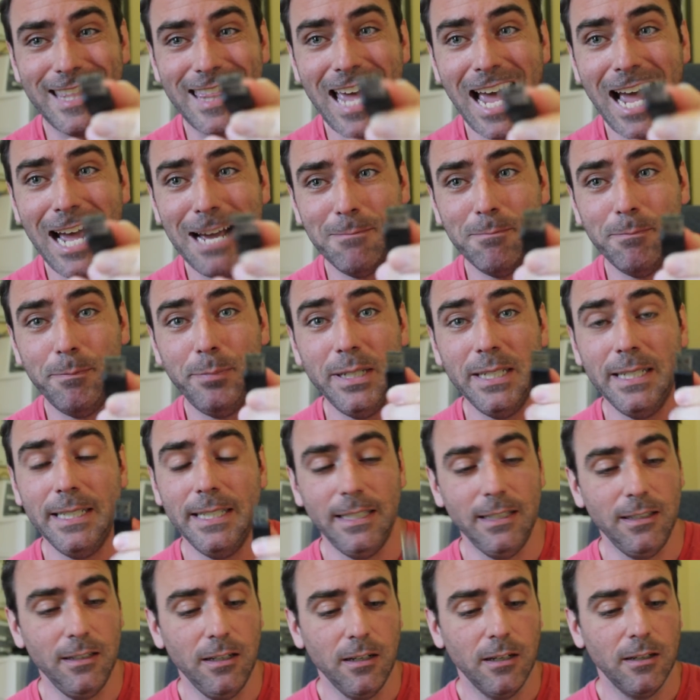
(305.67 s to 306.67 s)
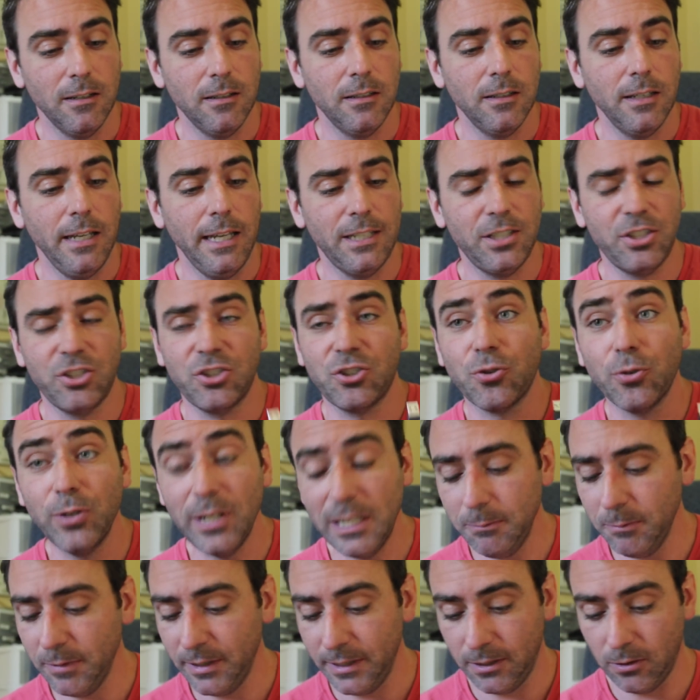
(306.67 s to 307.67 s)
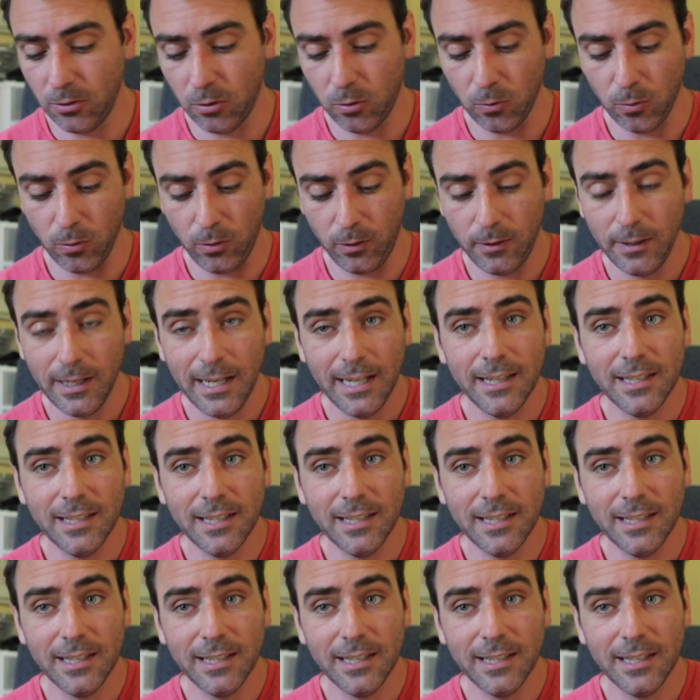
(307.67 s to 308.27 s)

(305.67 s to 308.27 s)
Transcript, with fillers: that being extremely cool,